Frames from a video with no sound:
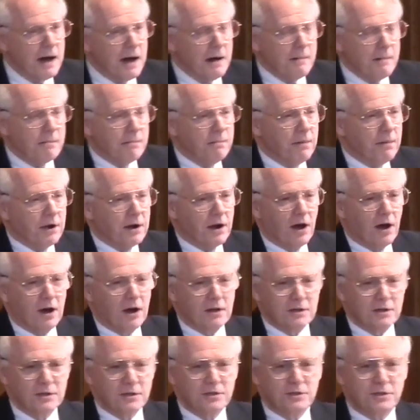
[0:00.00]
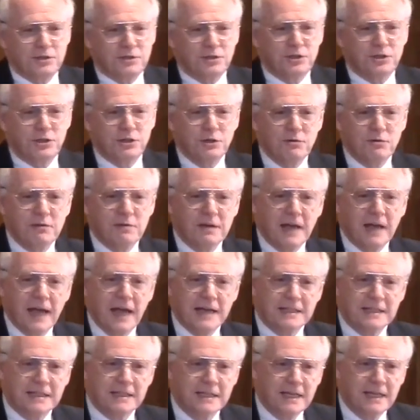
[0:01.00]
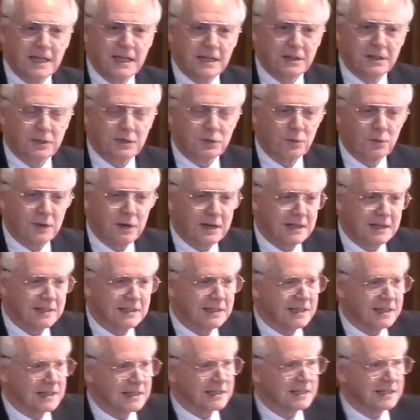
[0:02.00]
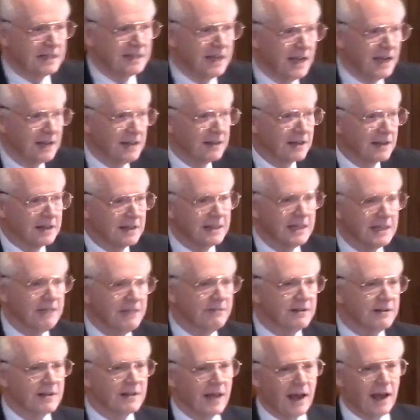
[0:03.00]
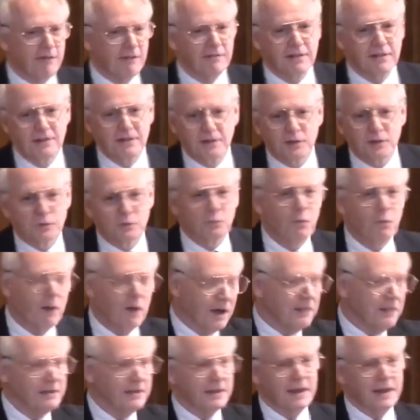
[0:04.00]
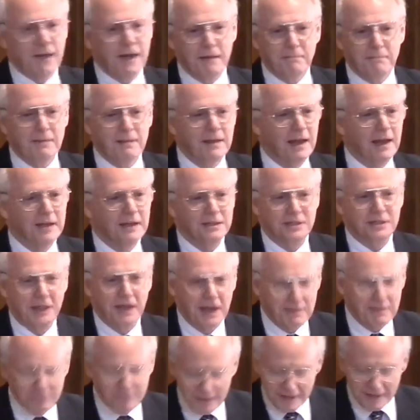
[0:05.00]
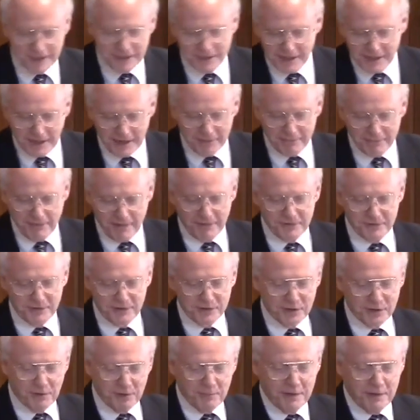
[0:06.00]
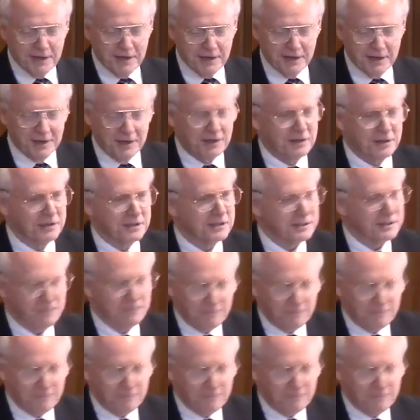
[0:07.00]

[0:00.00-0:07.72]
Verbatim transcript: but on June 19th, 2016, the Cleveland Cavaliers won the NBA championship after so many years.